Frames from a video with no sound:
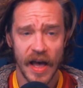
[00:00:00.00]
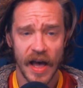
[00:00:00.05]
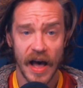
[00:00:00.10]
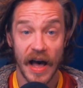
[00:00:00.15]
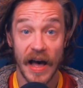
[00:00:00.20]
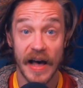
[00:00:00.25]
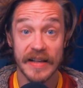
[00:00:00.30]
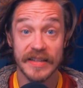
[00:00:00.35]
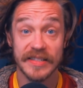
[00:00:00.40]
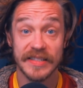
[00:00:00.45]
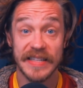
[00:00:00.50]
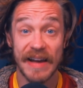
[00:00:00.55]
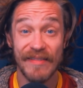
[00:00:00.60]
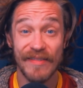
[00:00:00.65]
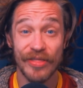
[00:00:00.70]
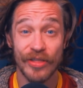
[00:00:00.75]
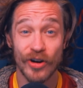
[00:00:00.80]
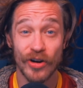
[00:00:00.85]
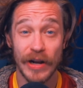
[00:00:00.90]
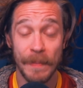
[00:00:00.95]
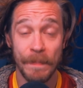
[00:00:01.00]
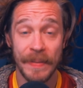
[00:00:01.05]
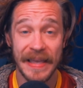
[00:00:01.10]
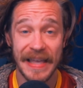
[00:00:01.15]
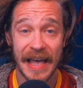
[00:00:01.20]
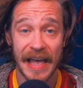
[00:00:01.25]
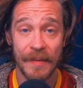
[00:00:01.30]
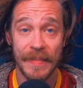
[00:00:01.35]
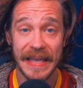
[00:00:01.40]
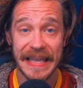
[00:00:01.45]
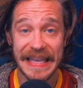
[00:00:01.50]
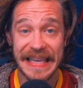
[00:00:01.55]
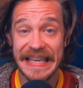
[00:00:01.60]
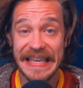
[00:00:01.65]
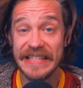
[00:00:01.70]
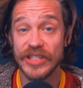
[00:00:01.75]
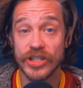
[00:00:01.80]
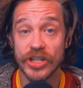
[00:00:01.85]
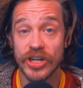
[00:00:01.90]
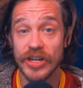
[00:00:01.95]
7:30 p.m.
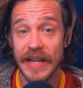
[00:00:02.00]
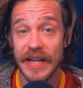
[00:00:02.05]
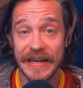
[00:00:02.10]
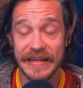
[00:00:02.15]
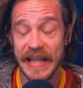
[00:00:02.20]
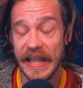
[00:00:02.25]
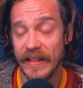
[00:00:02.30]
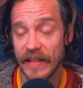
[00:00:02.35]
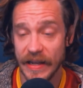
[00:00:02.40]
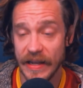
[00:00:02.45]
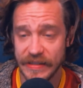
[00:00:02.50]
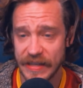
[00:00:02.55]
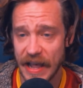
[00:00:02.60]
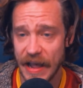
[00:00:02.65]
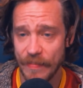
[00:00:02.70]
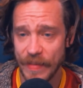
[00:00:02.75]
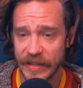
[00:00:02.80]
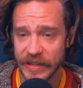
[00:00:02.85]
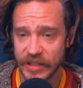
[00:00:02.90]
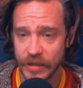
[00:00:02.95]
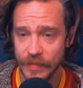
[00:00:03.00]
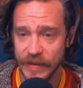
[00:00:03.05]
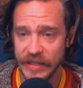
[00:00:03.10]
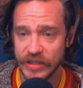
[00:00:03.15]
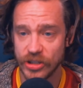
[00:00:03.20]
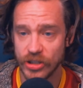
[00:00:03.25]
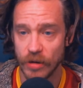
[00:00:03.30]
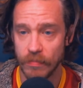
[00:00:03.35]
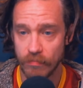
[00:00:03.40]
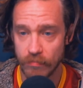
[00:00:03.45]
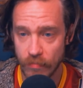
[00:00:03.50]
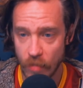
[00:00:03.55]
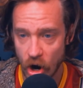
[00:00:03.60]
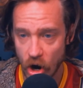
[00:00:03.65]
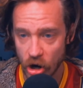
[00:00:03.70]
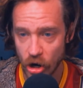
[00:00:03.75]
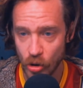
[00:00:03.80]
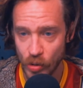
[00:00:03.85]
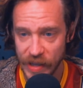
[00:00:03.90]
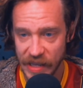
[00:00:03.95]
Eastern Daylight Time. That's going to be
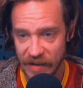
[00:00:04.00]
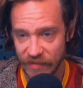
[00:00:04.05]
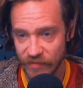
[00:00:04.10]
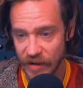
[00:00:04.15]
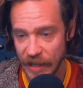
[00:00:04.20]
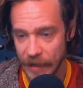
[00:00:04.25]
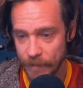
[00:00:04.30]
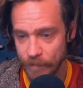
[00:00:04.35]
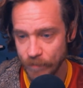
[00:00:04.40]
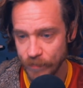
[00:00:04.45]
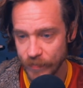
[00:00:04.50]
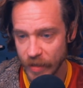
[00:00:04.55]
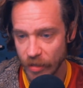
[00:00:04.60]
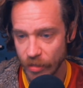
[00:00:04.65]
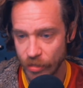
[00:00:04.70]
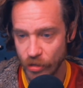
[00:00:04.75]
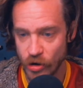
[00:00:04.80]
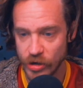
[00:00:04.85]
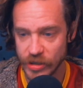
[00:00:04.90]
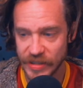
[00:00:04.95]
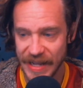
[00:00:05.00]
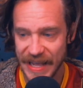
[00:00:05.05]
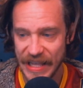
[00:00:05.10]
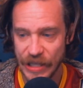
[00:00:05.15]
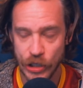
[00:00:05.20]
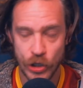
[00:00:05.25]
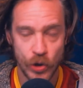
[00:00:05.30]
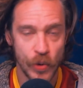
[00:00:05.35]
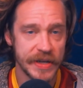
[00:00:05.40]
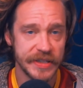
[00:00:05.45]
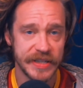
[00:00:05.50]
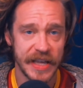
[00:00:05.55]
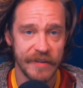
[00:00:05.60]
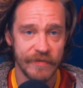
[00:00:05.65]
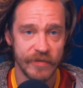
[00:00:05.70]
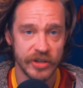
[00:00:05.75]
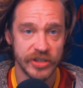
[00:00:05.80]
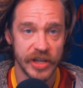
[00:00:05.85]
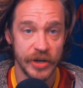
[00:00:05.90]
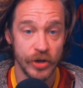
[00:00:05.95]
tomorrow evening, Thursday, USA
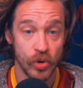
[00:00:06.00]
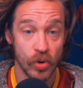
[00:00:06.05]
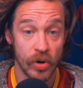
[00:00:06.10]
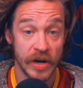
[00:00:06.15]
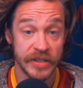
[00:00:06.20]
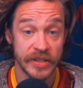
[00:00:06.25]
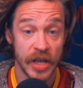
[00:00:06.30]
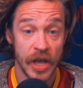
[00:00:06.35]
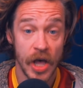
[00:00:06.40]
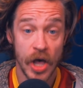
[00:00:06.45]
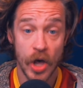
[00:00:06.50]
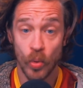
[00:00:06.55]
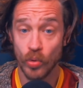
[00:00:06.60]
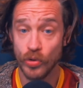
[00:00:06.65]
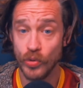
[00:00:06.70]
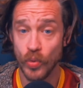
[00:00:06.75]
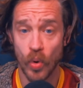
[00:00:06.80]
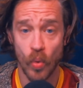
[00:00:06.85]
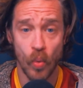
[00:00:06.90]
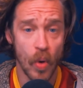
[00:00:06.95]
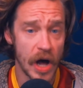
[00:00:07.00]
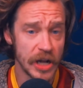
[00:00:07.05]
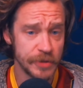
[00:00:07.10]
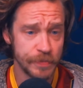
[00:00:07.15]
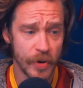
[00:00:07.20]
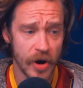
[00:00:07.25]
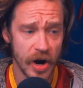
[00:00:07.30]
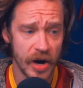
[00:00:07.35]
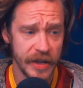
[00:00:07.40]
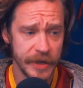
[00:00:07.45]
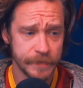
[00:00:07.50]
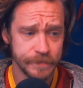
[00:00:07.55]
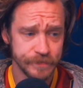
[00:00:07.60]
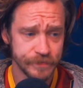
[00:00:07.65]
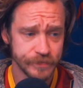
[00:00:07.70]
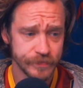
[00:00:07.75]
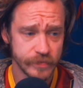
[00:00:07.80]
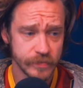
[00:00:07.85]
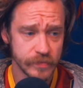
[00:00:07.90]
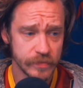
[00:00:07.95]
versus Honduras. We'll do a watch party.
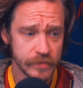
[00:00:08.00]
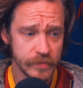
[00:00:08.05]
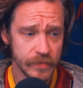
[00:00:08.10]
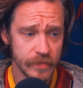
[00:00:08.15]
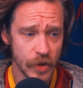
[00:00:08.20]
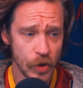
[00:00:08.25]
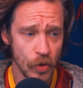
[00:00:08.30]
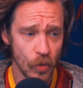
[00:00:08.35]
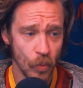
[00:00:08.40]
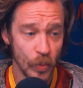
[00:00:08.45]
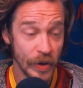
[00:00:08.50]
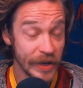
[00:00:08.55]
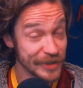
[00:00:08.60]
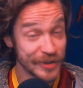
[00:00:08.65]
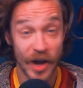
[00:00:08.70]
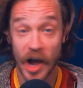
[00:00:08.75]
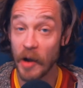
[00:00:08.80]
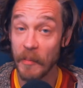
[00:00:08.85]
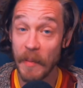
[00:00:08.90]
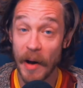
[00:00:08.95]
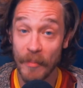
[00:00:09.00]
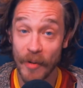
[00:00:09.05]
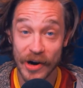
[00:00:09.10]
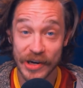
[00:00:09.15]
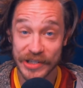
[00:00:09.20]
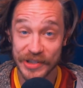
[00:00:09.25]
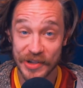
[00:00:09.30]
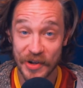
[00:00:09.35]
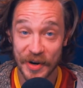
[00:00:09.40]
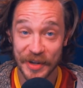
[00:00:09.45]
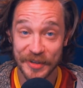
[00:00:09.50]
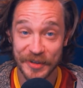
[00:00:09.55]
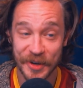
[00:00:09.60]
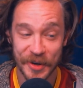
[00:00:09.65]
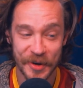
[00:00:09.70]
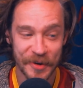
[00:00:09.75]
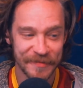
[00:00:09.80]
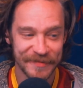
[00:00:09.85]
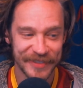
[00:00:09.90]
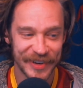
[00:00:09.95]
We can talk about Barcelona
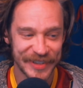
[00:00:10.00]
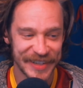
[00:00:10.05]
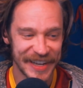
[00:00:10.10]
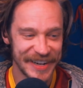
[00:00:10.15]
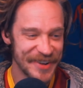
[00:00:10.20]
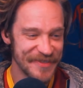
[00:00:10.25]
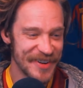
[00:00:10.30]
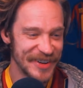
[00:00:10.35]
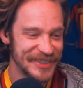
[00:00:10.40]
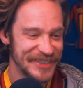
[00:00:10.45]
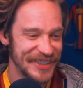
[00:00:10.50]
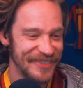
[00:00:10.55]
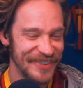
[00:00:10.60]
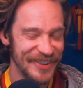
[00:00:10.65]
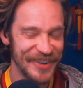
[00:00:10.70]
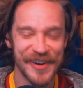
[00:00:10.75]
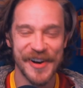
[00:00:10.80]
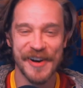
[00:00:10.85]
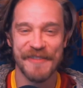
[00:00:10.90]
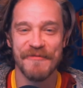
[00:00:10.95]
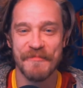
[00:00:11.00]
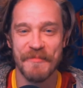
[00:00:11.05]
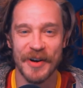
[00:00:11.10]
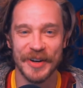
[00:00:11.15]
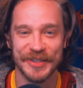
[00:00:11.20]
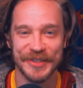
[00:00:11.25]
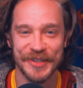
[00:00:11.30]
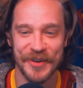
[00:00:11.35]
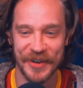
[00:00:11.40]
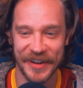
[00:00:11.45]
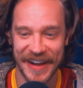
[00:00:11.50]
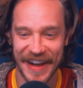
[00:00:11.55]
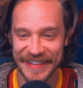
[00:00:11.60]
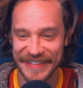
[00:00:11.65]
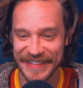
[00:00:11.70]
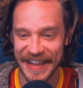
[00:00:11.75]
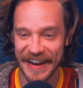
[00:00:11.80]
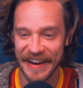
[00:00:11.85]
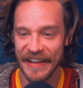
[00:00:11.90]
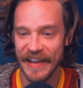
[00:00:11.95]
too, because I know most of here for Barcelona
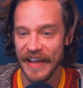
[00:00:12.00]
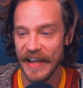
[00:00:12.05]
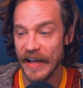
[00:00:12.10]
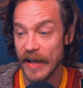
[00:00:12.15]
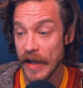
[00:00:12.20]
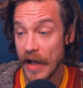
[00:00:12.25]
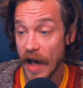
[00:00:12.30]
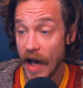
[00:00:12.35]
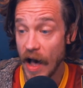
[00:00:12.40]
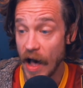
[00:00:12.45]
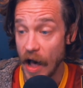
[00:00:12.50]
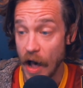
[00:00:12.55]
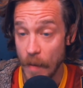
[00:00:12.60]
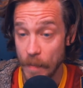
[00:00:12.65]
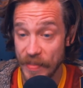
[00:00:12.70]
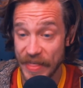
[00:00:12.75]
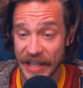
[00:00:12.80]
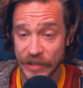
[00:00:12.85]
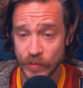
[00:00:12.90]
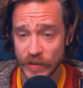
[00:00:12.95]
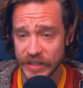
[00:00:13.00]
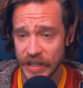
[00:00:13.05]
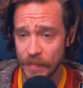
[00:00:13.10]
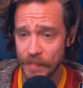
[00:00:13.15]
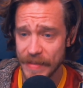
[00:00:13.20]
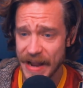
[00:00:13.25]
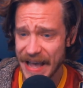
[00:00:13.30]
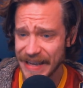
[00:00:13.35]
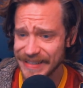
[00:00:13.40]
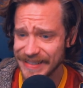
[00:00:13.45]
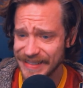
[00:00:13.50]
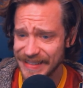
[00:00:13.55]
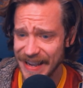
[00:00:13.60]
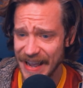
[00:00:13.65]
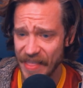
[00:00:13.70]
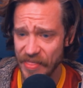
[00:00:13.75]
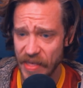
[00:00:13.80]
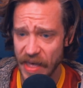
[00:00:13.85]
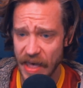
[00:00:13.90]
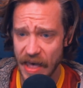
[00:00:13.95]
content. But that's what's up next.
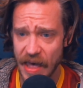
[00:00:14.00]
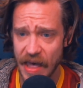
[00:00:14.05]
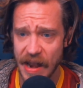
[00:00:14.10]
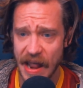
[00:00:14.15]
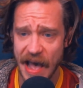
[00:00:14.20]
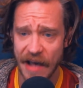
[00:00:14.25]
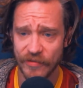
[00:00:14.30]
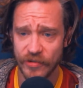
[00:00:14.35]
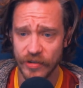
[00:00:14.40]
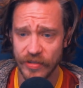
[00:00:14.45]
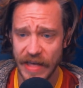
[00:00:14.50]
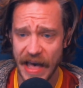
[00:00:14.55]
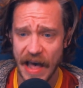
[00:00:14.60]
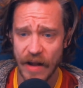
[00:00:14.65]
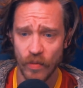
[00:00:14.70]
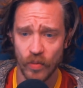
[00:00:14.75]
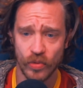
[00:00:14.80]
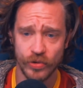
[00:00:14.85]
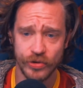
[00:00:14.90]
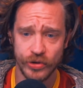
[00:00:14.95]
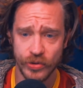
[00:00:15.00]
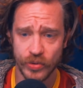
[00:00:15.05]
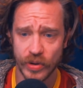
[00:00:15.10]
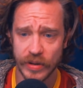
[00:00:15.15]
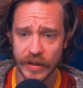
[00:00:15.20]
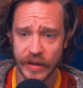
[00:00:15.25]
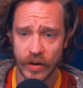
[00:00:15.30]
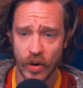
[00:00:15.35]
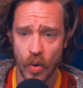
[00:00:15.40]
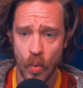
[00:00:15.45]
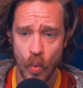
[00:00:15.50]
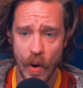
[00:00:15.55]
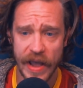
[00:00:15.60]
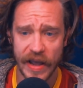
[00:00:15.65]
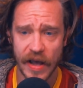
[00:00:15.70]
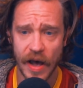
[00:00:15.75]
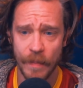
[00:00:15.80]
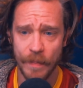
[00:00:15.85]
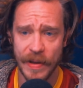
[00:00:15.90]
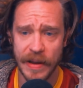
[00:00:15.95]
And then after that, we'll do a little
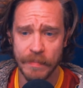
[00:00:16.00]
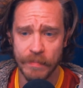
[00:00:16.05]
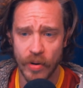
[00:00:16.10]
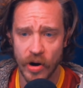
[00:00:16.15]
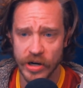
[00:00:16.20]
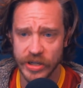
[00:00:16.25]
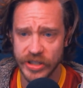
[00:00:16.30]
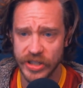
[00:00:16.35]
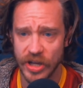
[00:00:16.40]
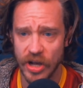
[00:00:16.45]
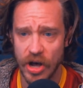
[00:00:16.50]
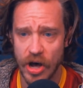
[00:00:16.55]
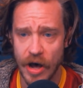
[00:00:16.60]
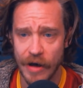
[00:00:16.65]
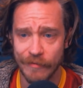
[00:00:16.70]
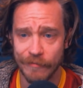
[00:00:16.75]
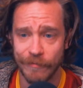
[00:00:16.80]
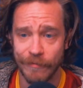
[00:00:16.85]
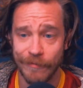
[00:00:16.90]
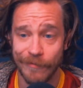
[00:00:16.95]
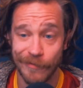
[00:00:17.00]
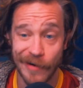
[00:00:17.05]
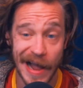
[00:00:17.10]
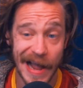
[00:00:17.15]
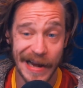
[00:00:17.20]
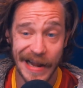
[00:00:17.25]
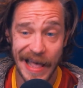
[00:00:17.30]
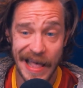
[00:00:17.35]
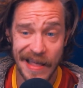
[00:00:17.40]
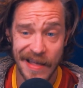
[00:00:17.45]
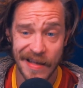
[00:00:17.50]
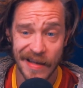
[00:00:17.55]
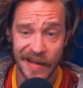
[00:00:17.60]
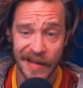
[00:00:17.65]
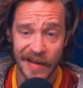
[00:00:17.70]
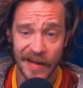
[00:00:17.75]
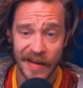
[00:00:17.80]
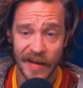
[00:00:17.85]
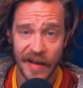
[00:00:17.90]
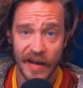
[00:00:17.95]
Wake Up in Barca on Friday.
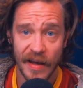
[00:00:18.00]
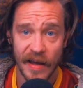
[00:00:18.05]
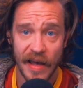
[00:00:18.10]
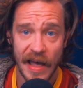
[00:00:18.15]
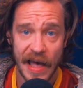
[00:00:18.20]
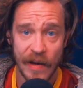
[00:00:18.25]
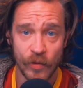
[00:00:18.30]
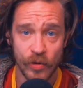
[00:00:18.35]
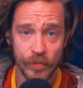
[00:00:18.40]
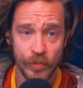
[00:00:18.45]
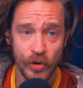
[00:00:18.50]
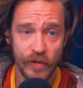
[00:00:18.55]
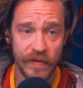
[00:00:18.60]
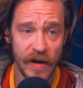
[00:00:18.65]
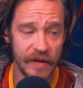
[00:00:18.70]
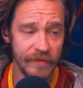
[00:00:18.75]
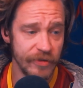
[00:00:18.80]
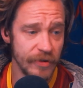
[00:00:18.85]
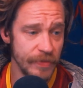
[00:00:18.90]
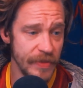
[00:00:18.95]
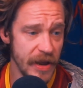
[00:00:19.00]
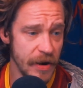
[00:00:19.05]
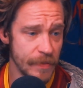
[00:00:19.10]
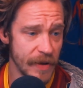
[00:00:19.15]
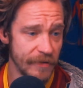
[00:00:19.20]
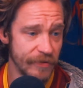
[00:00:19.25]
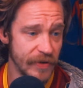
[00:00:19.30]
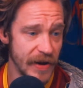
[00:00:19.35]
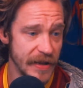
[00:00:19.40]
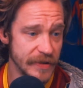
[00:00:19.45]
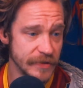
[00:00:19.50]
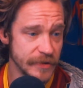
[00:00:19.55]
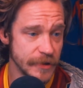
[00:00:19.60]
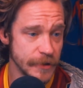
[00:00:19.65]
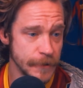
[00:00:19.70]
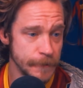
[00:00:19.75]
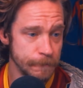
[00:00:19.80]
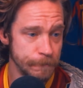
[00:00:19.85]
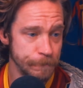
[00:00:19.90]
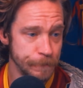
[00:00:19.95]
And we'll move on from there, my
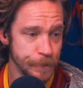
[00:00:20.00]
friends.